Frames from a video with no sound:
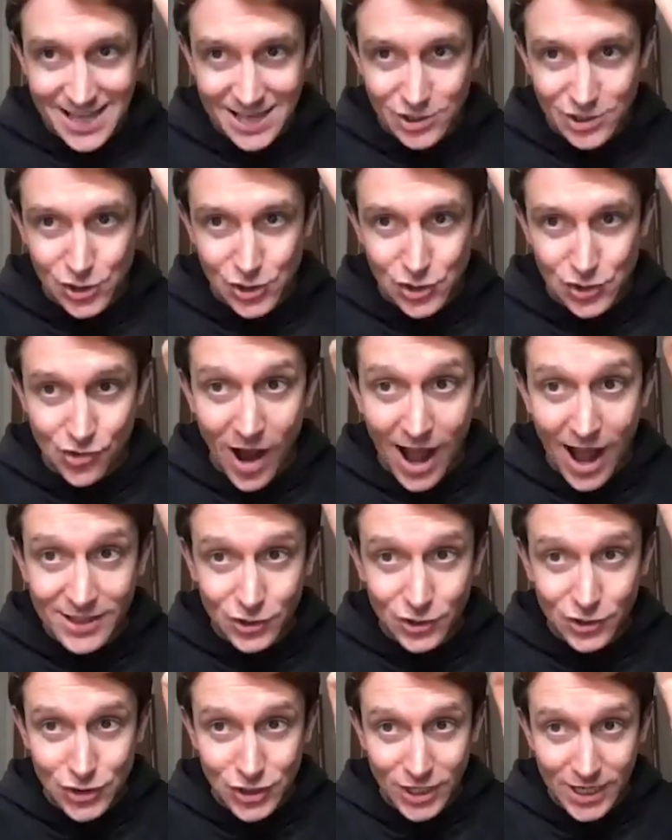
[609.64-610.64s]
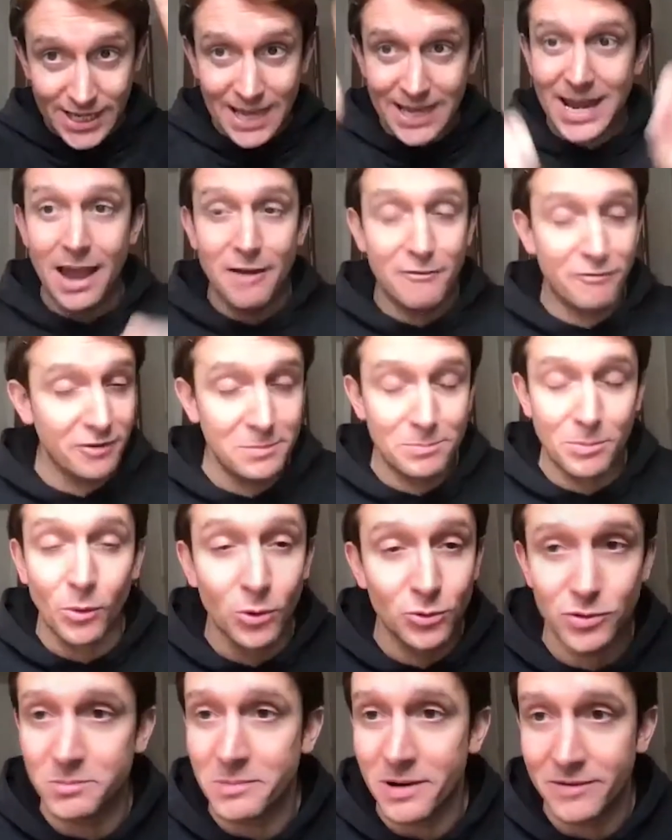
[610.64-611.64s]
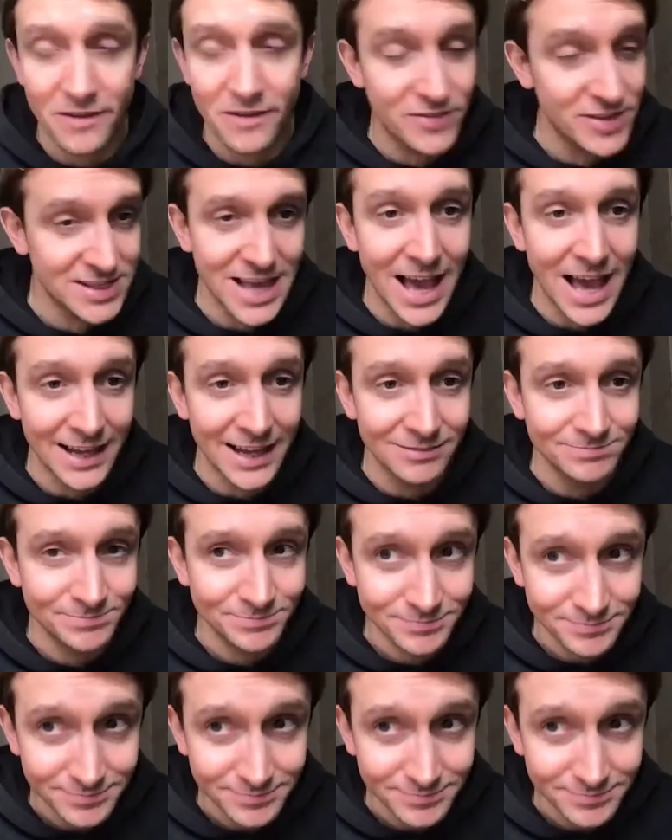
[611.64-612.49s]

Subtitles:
as strategy in every boardroom I've ever sat in.